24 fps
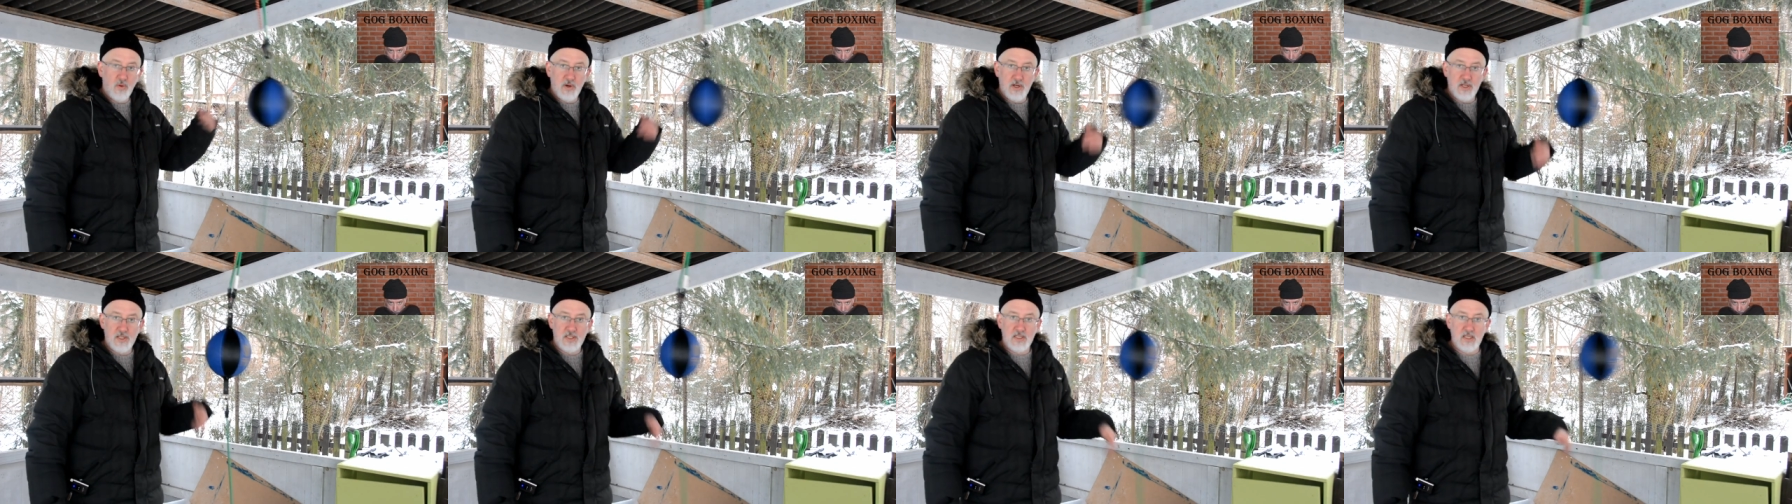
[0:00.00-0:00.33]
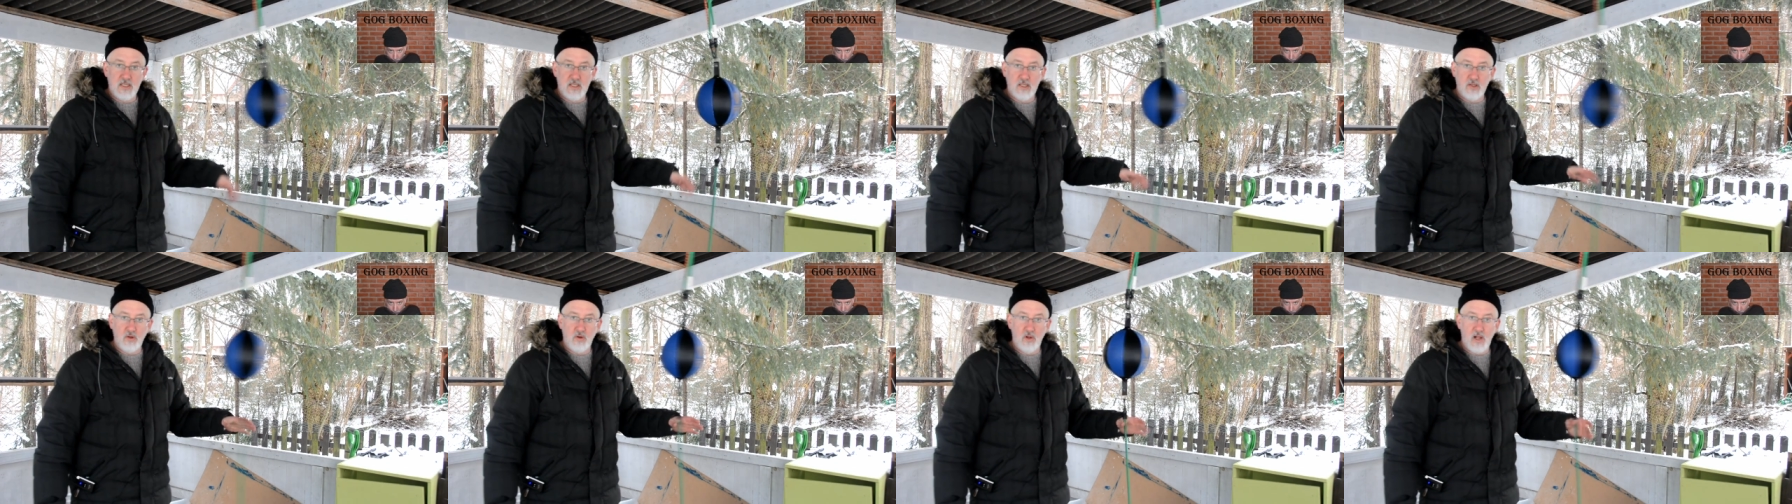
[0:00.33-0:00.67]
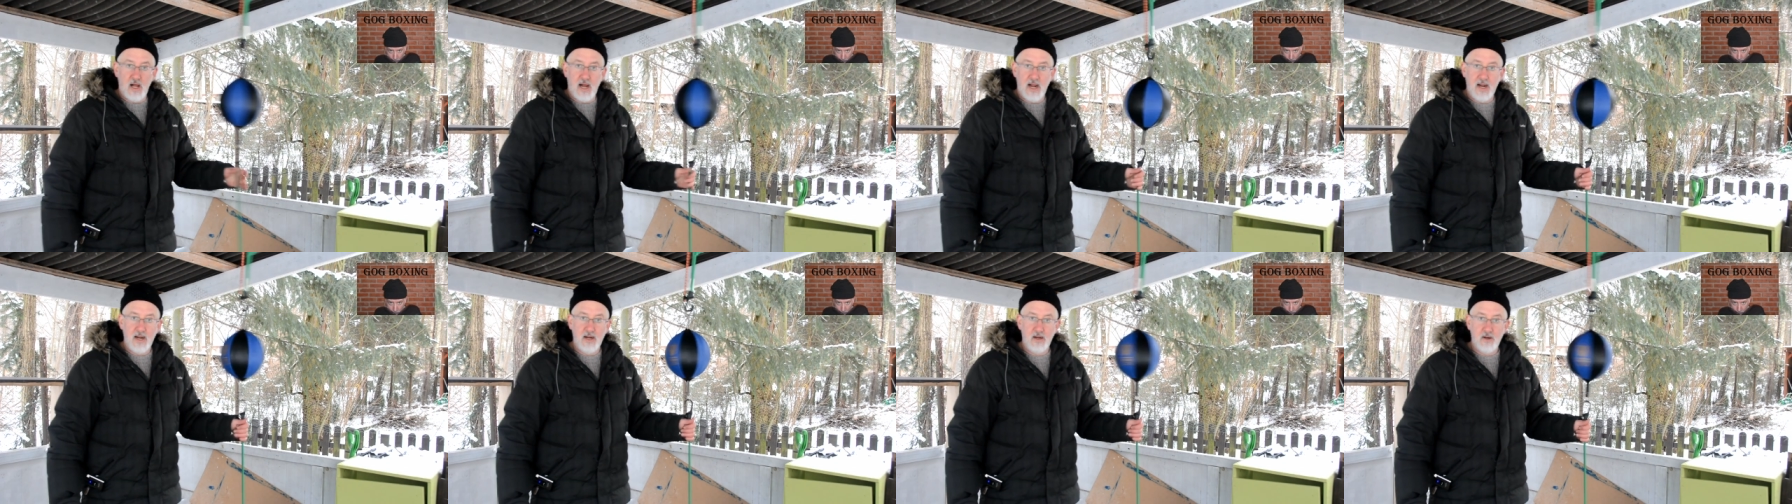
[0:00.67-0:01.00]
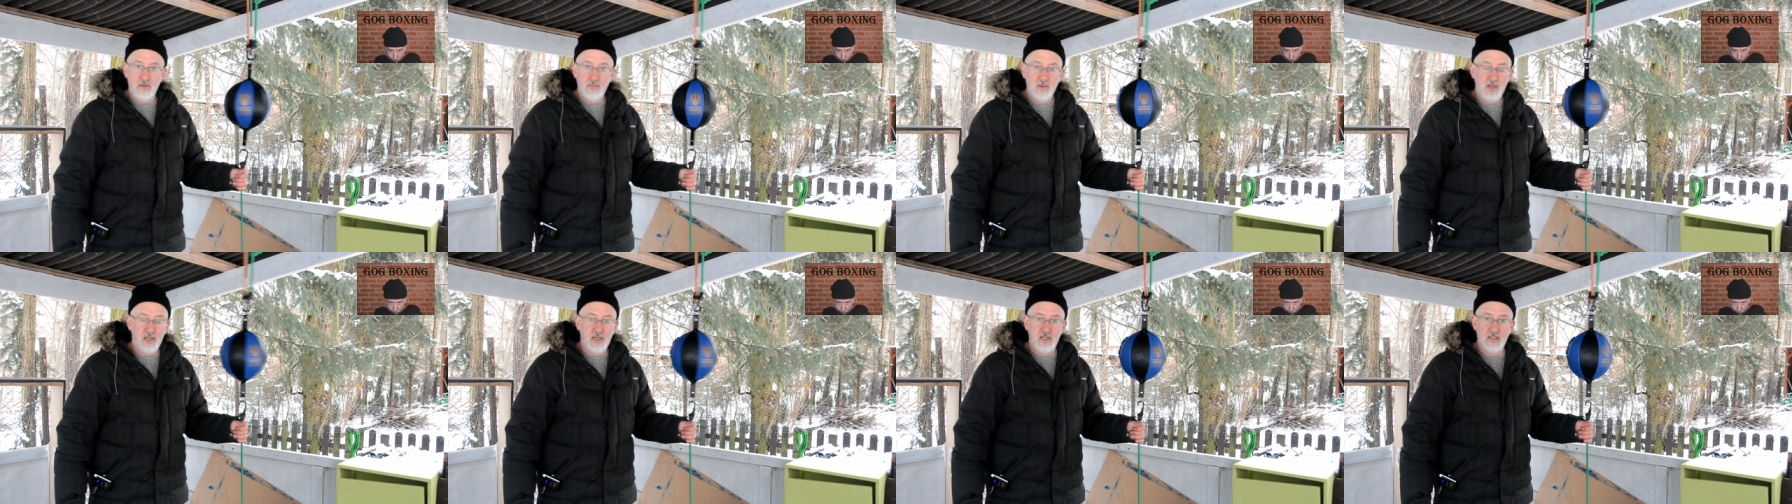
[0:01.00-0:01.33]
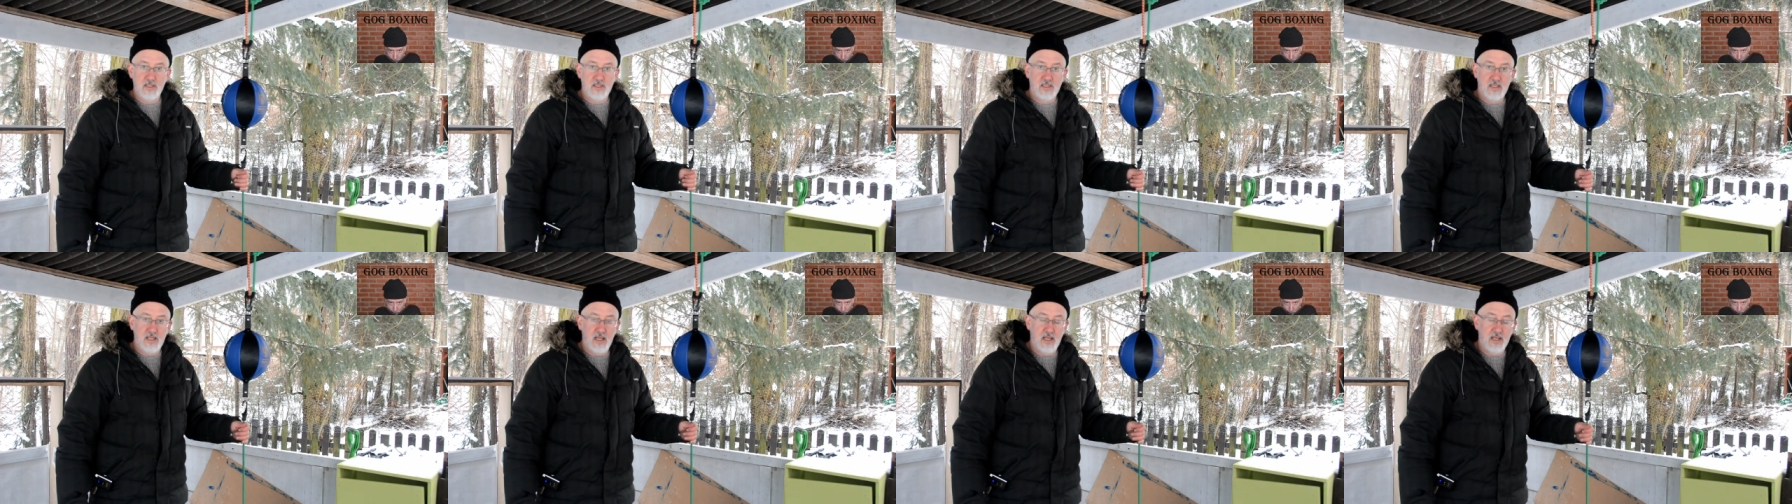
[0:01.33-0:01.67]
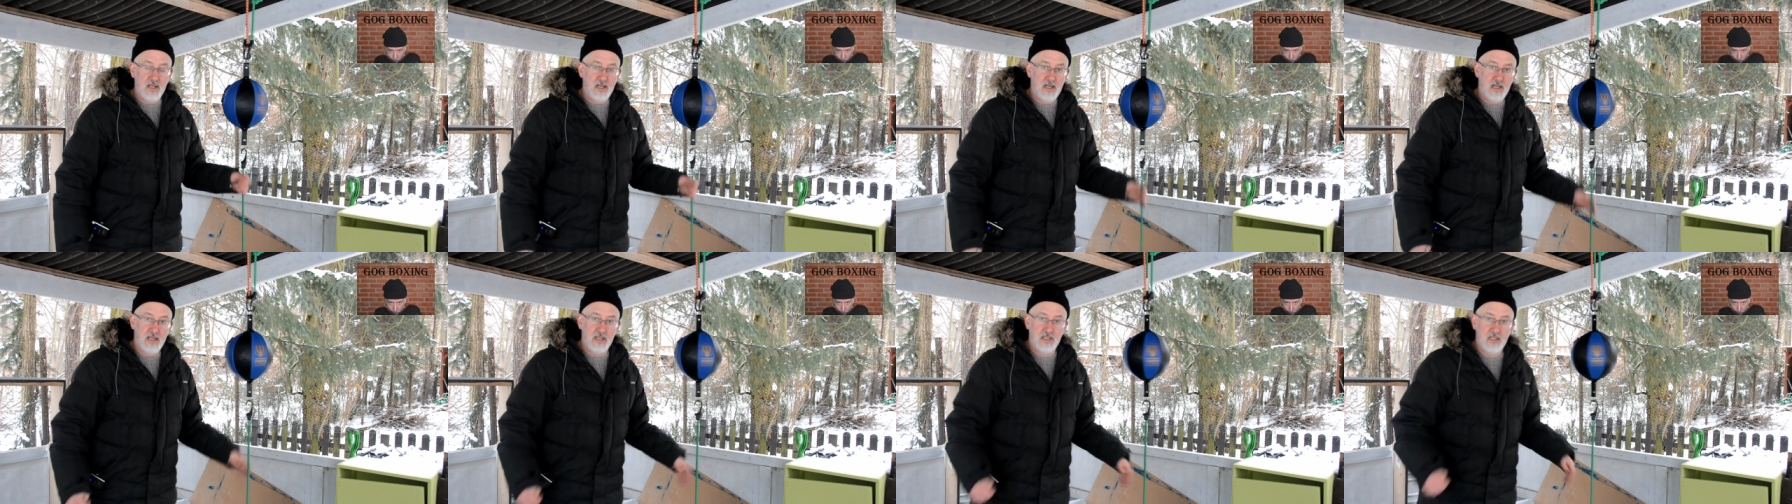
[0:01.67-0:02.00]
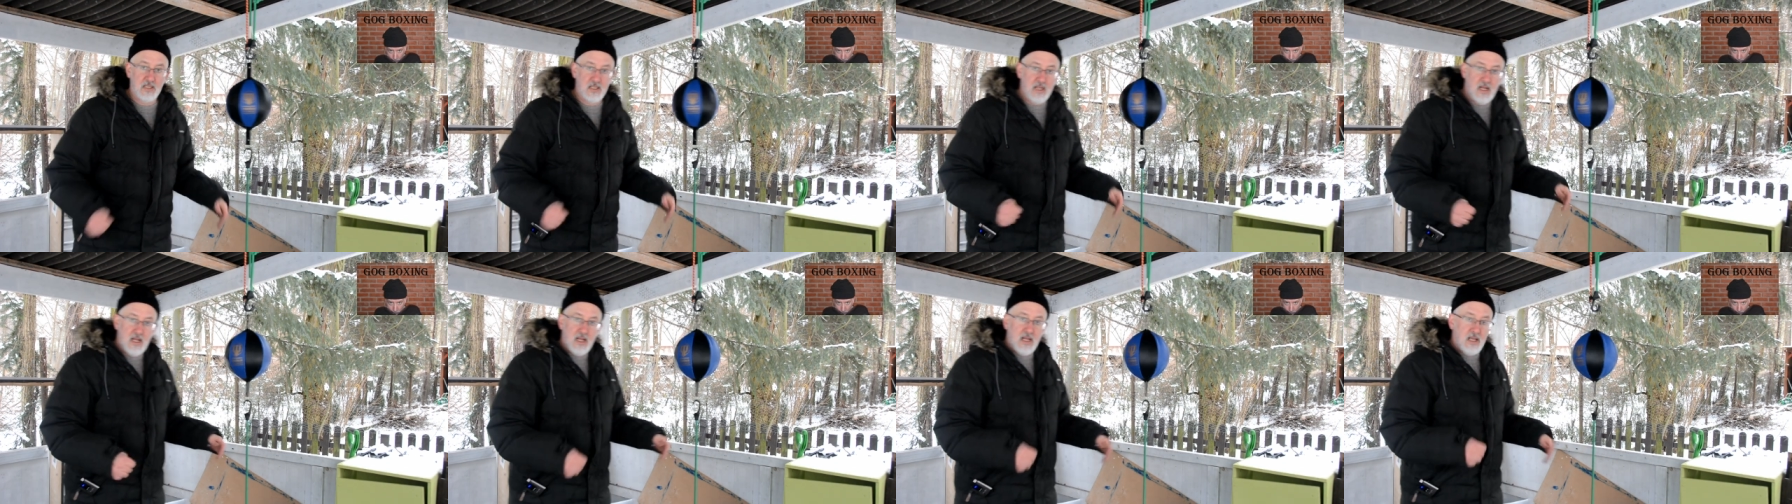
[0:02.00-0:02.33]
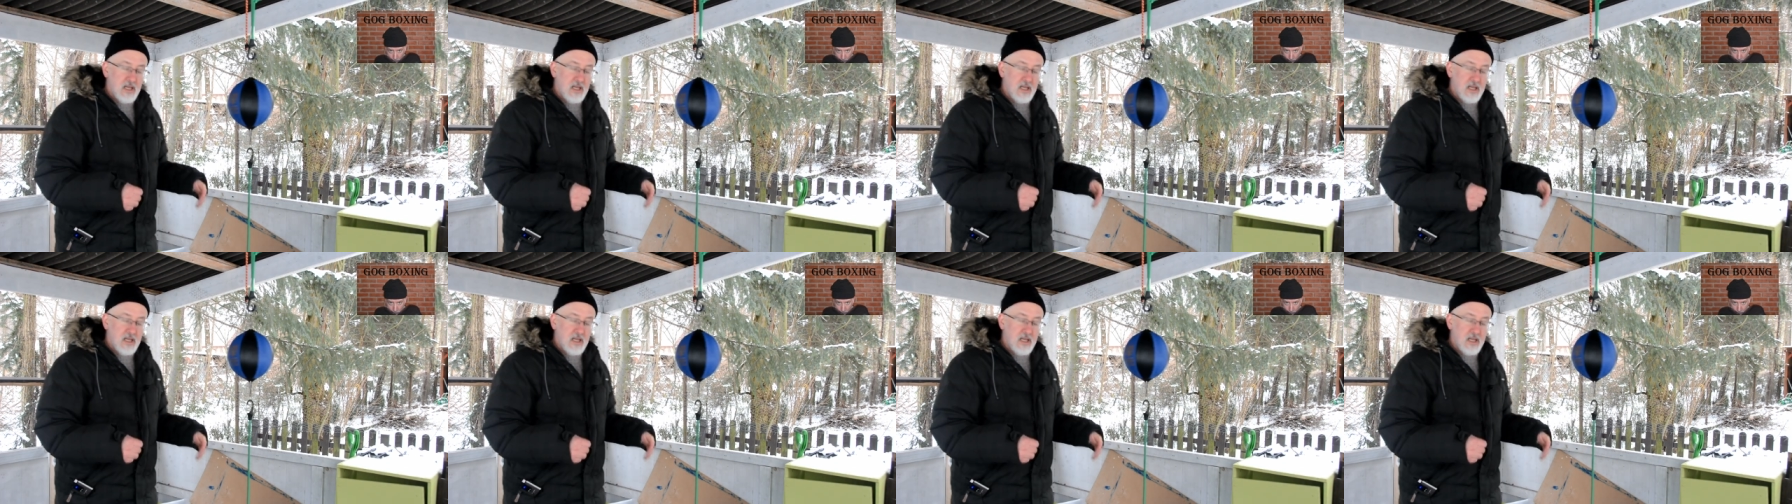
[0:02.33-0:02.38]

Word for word: when it's a little higher, because it's